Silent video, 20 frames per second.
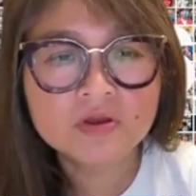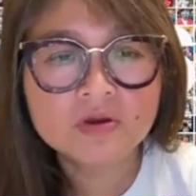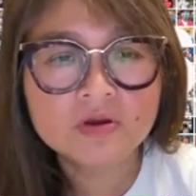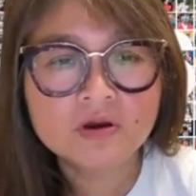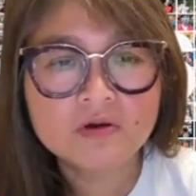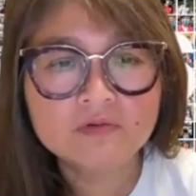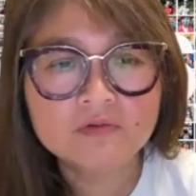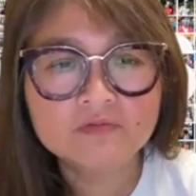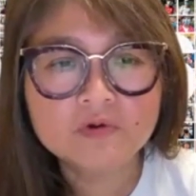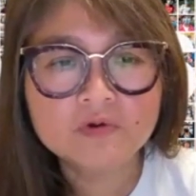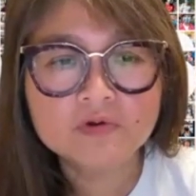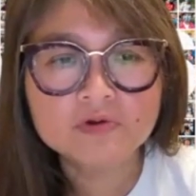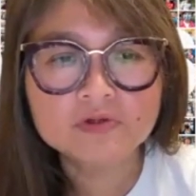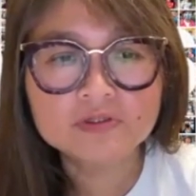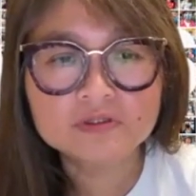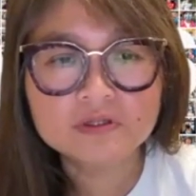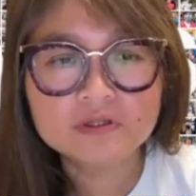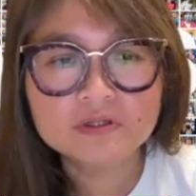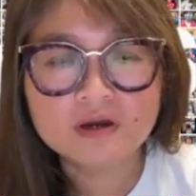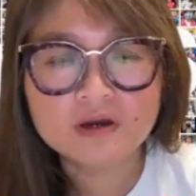of
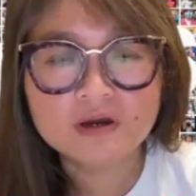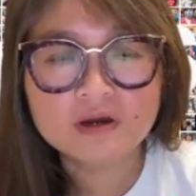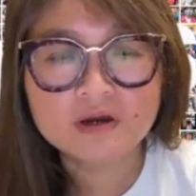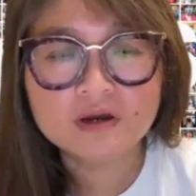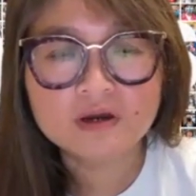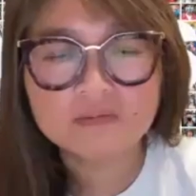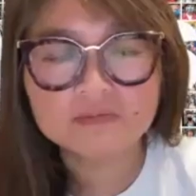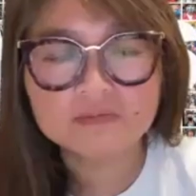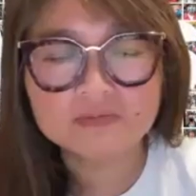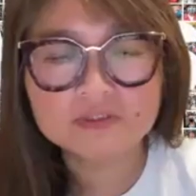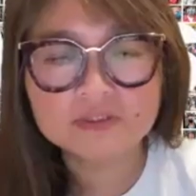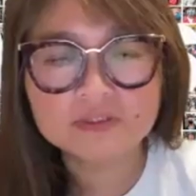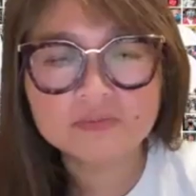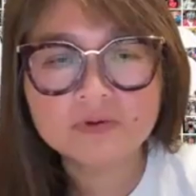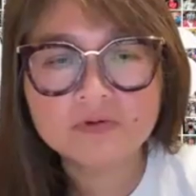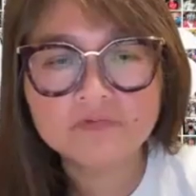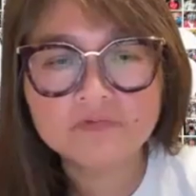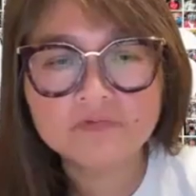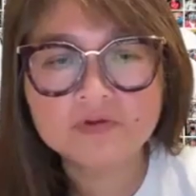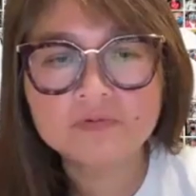course, some
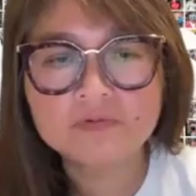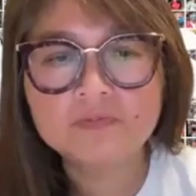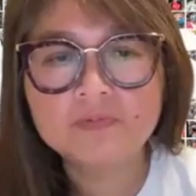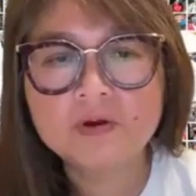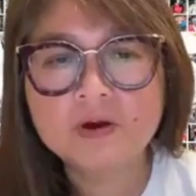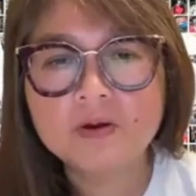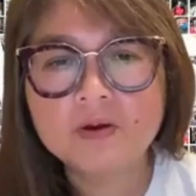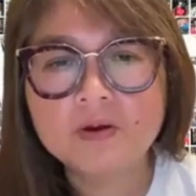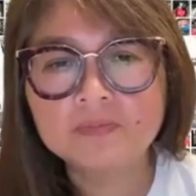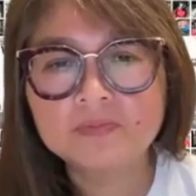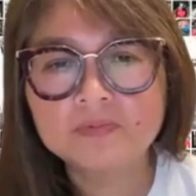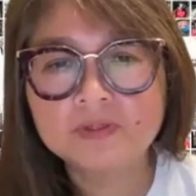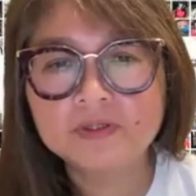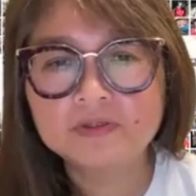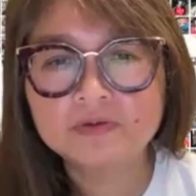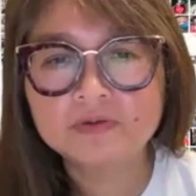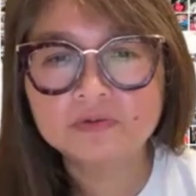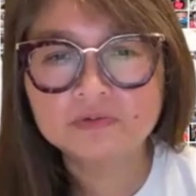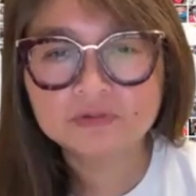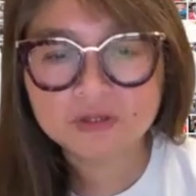of you probably
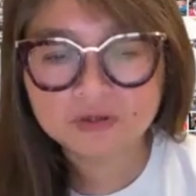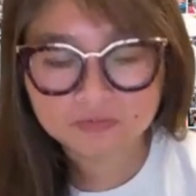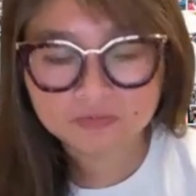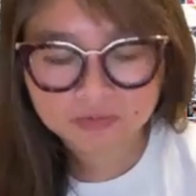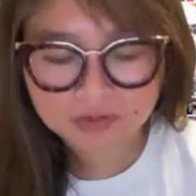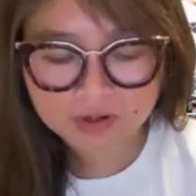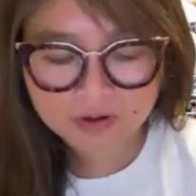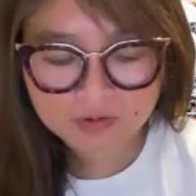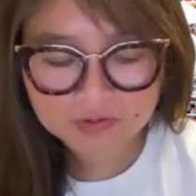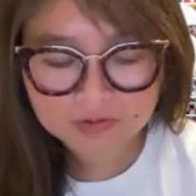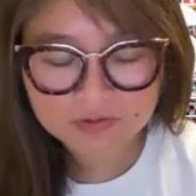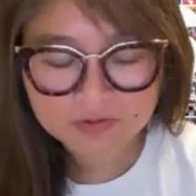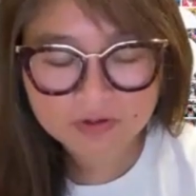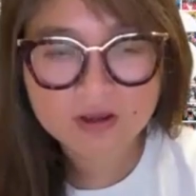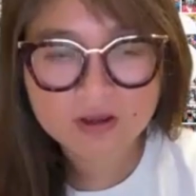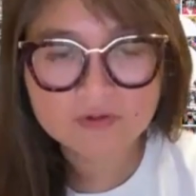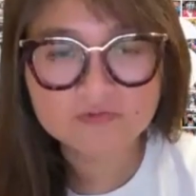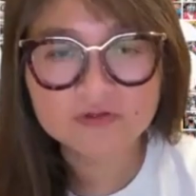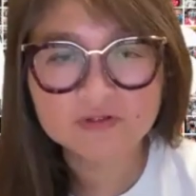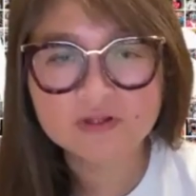know that we also
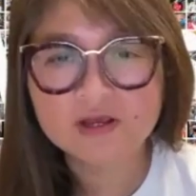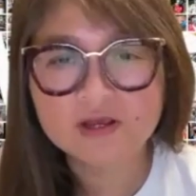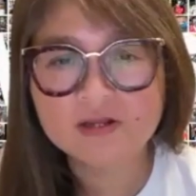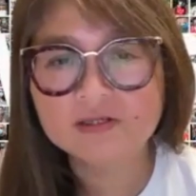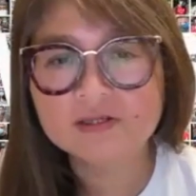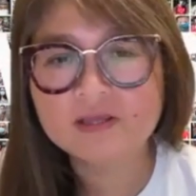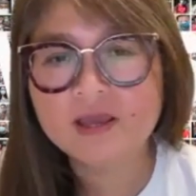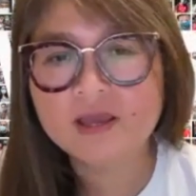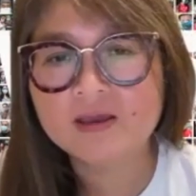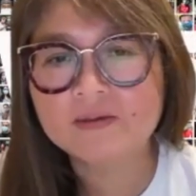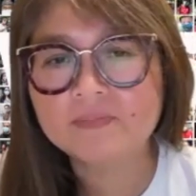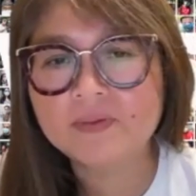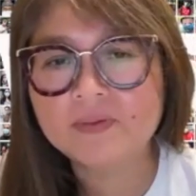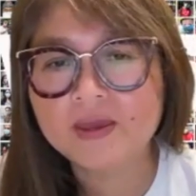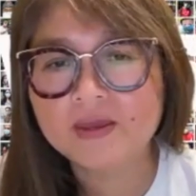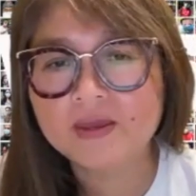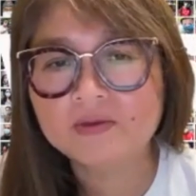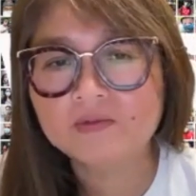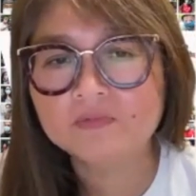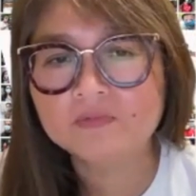have a letter
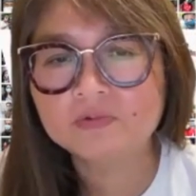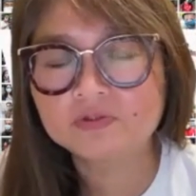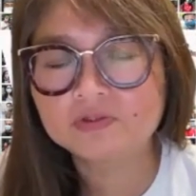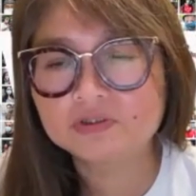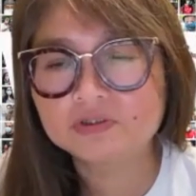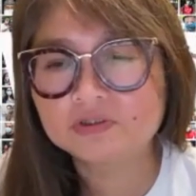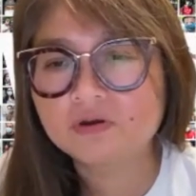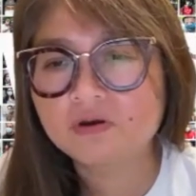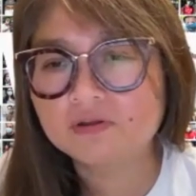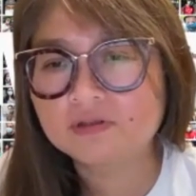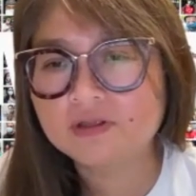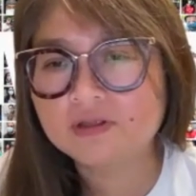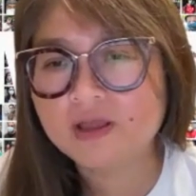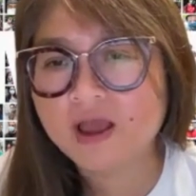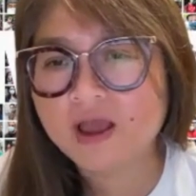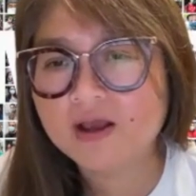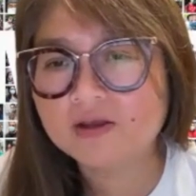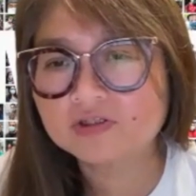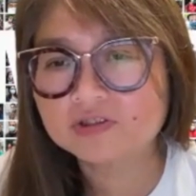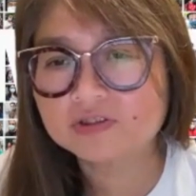campaign, which is on
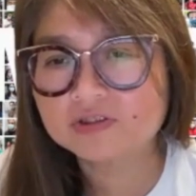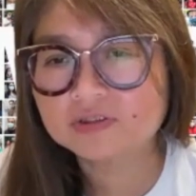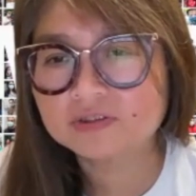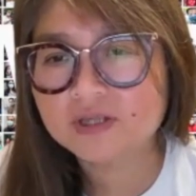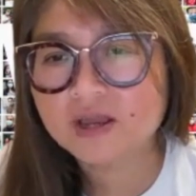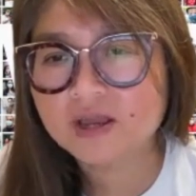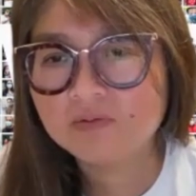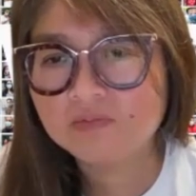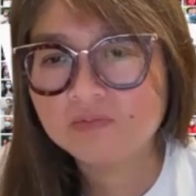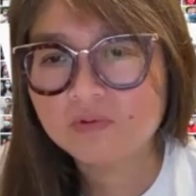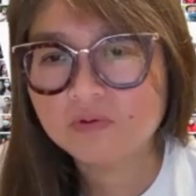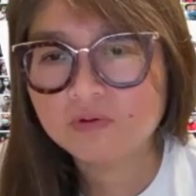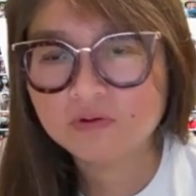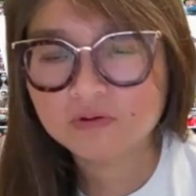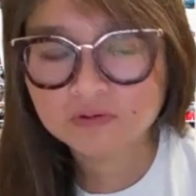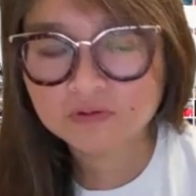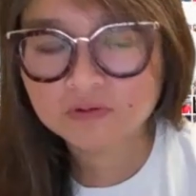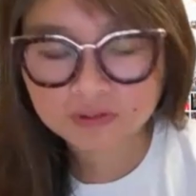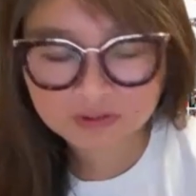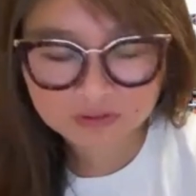Action
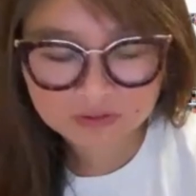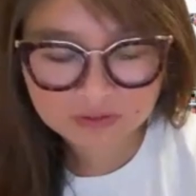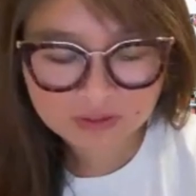Network.